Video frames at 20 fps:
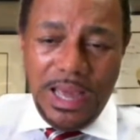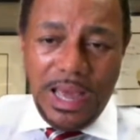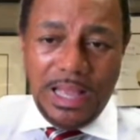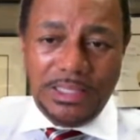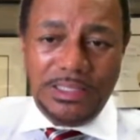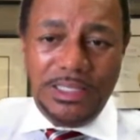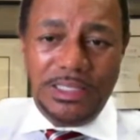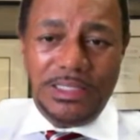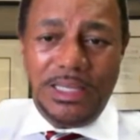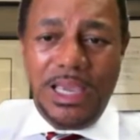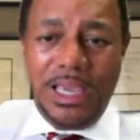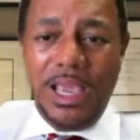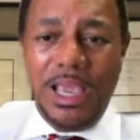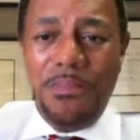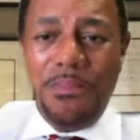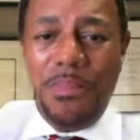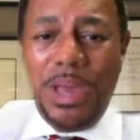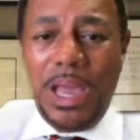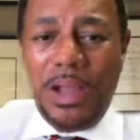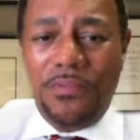I just
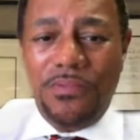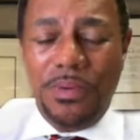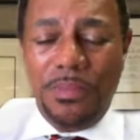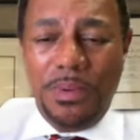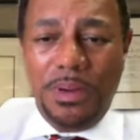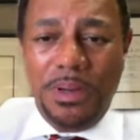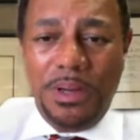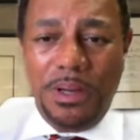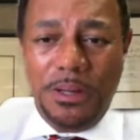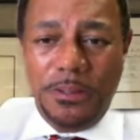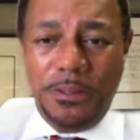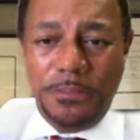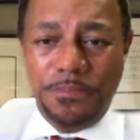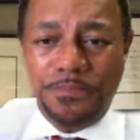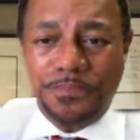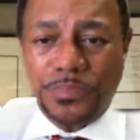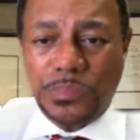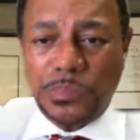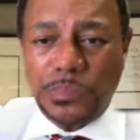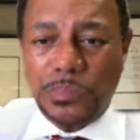came back from a
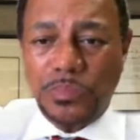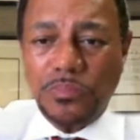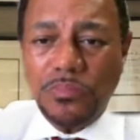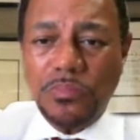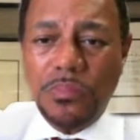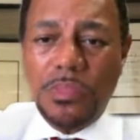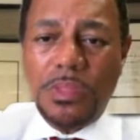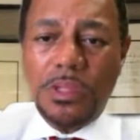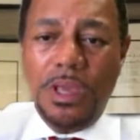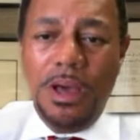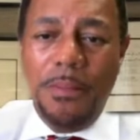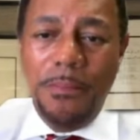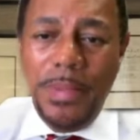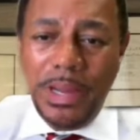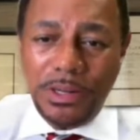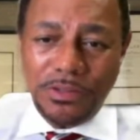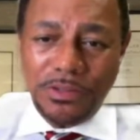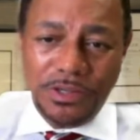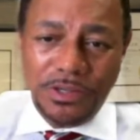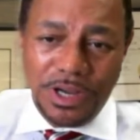
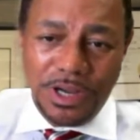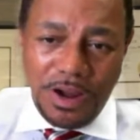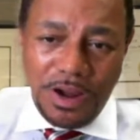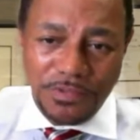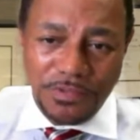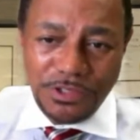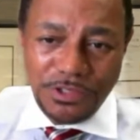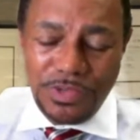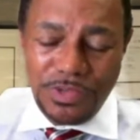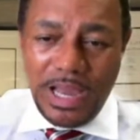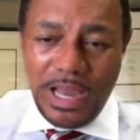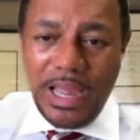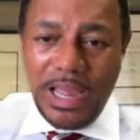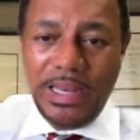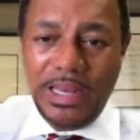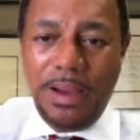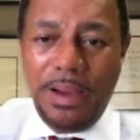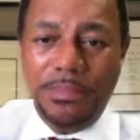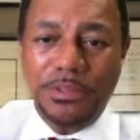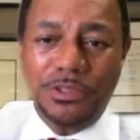medical conference where I had
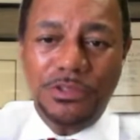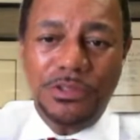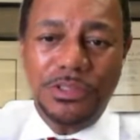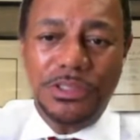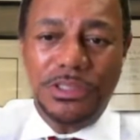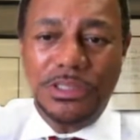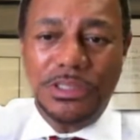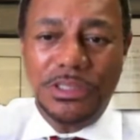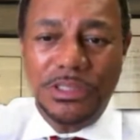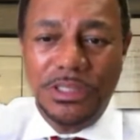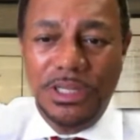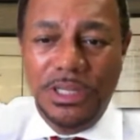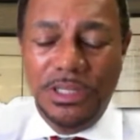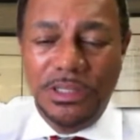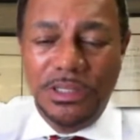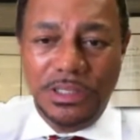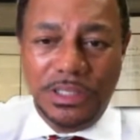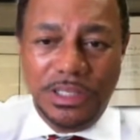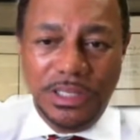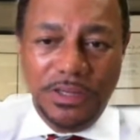an opportunity
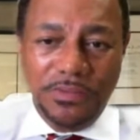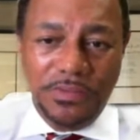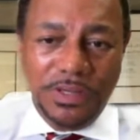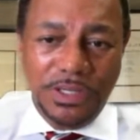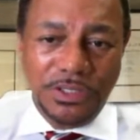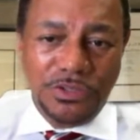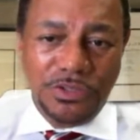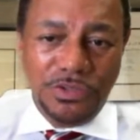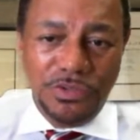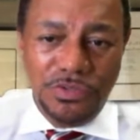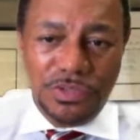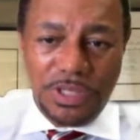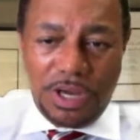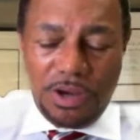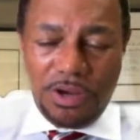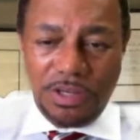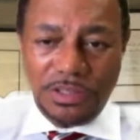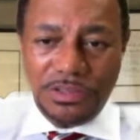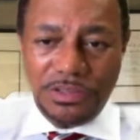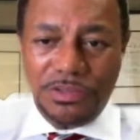to give two
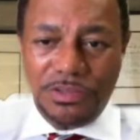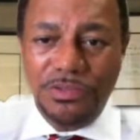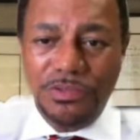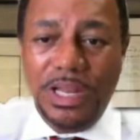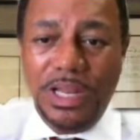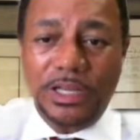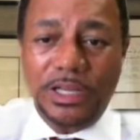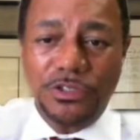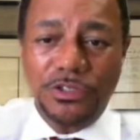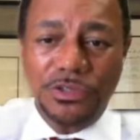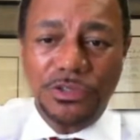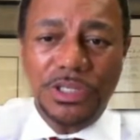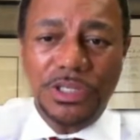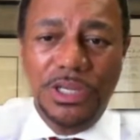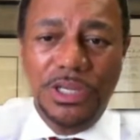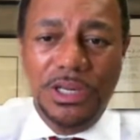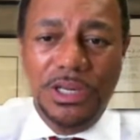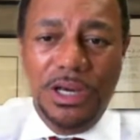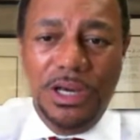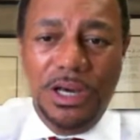talks, two lectures
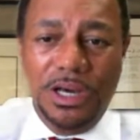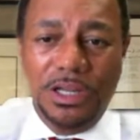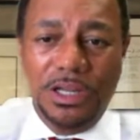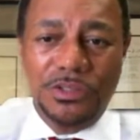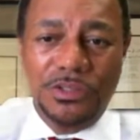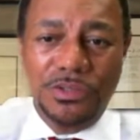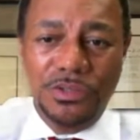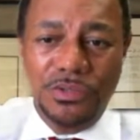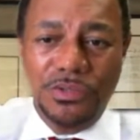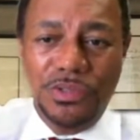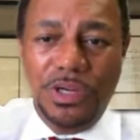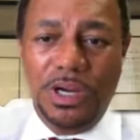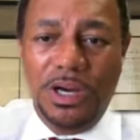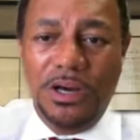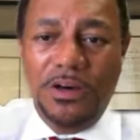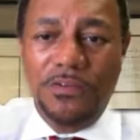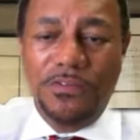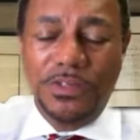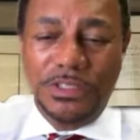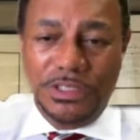
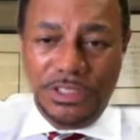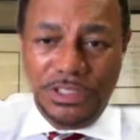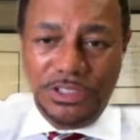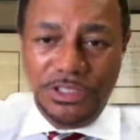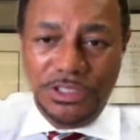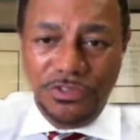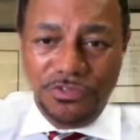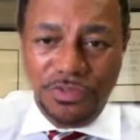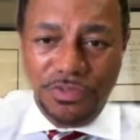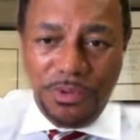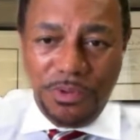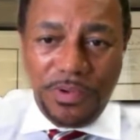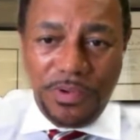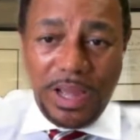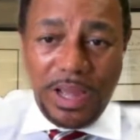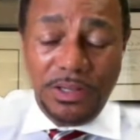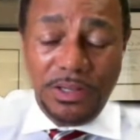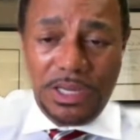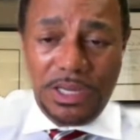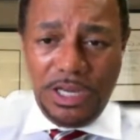to physicians from
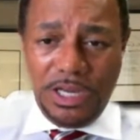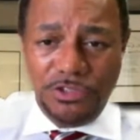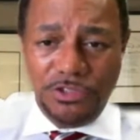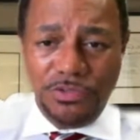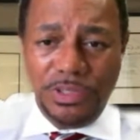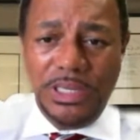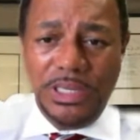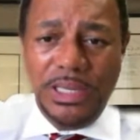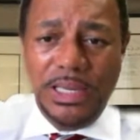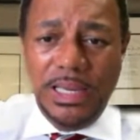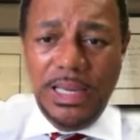around the country.